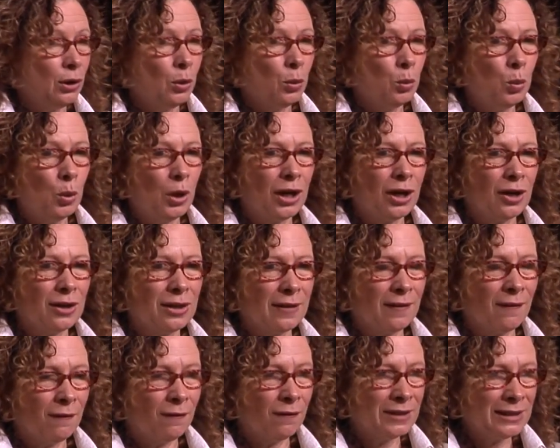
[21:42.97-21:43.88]
where the
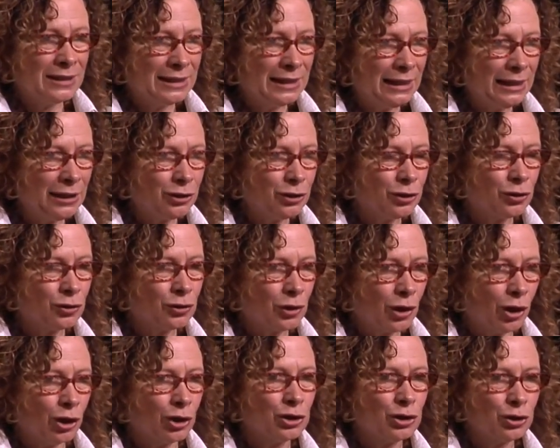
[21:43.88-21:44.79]
teachers
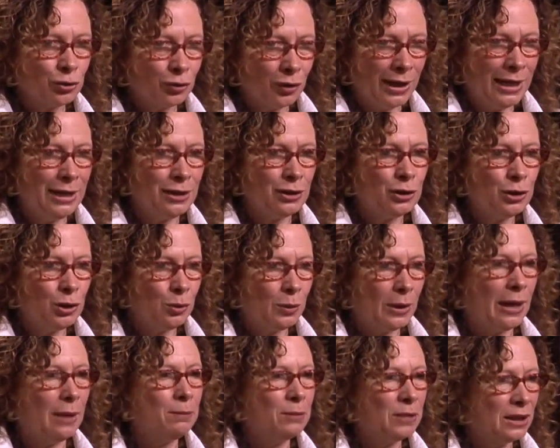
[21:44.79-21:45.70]
are trained to
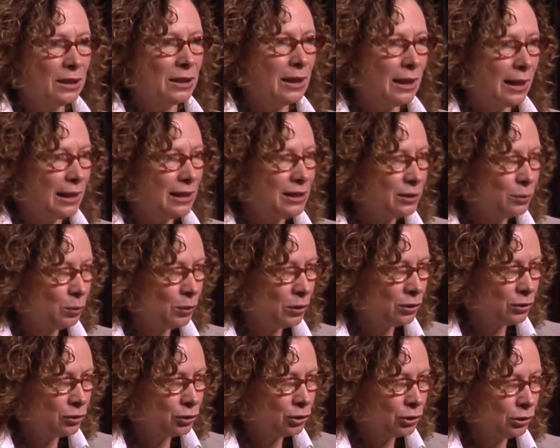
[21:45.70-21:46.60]
empathize
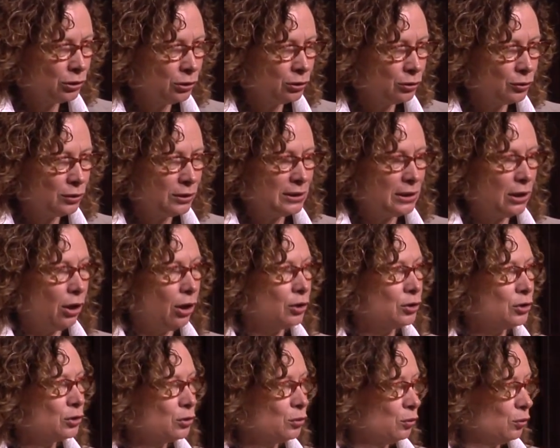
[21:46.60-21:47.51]
with children, are
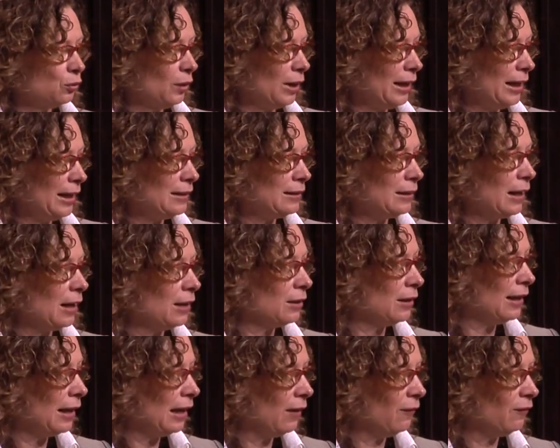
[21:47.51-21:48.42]
trained, and
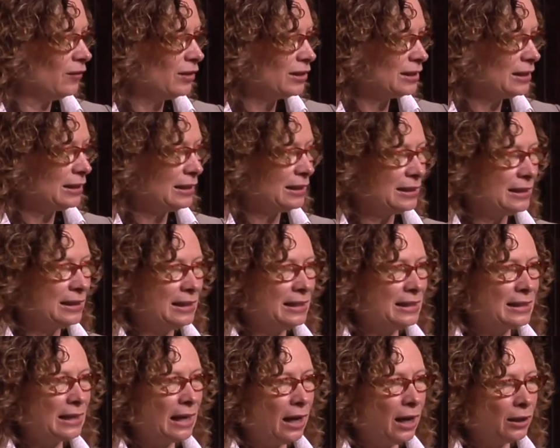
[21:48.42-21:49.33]
the emphasis
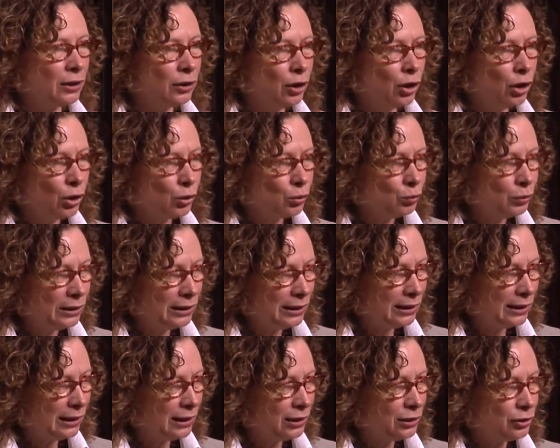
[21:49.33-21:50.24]
is on
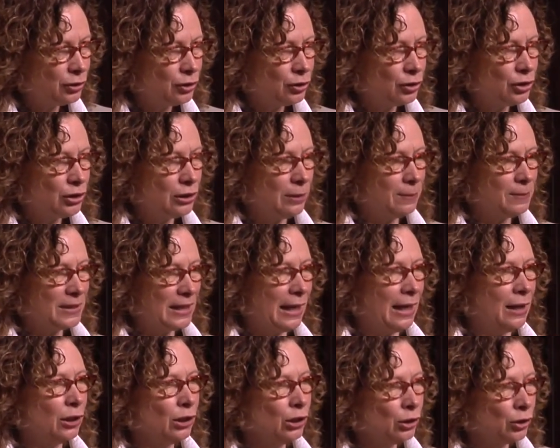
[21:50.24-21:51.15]
relationships
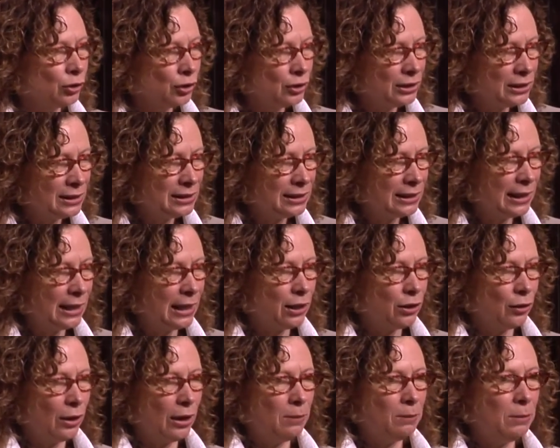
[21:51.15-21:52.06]
and learning
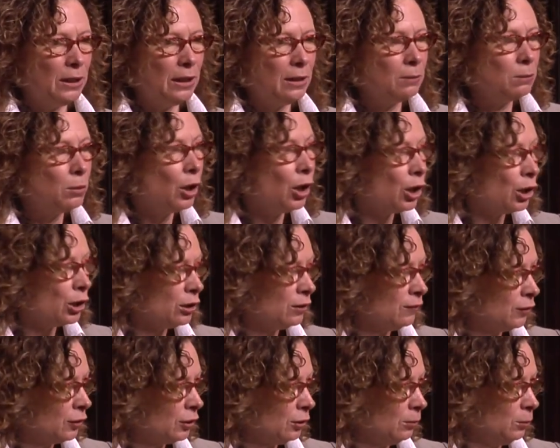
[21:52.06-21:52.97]
together and being part of
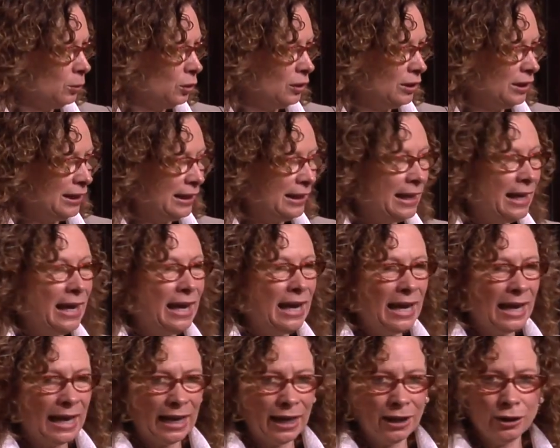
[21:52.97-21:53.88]
a community
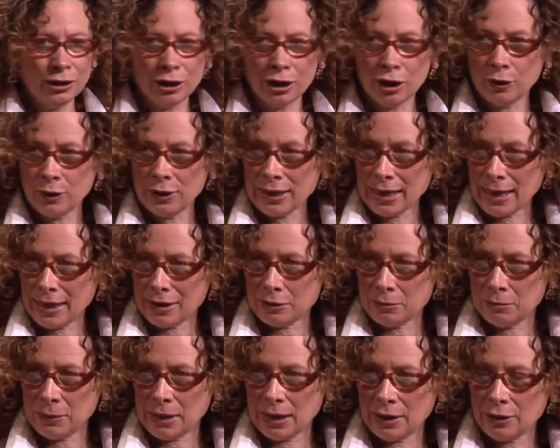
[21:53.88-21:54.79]
and knowing how to
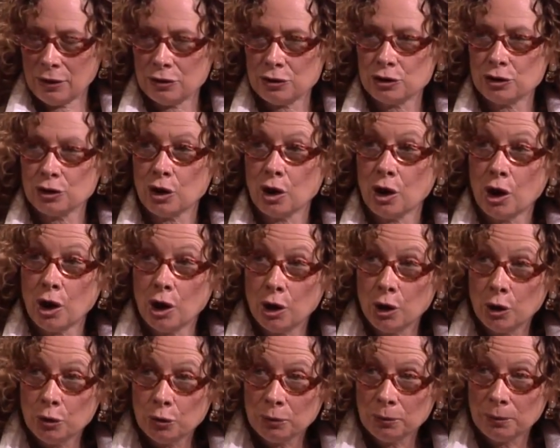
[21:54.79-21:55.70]
manage your
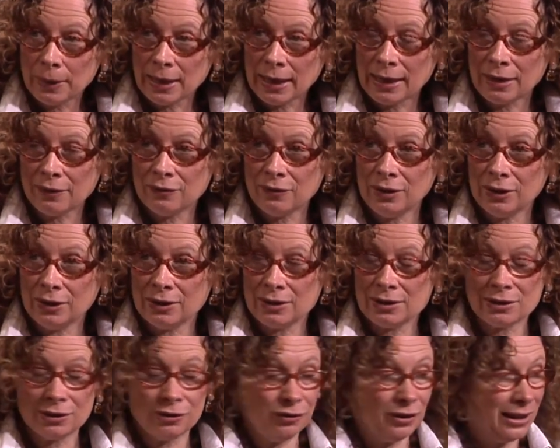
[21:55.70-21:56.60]
own bad
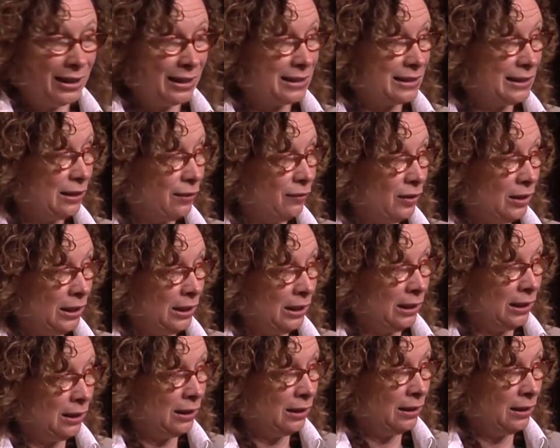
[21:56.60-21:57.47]
feelings and reactivity.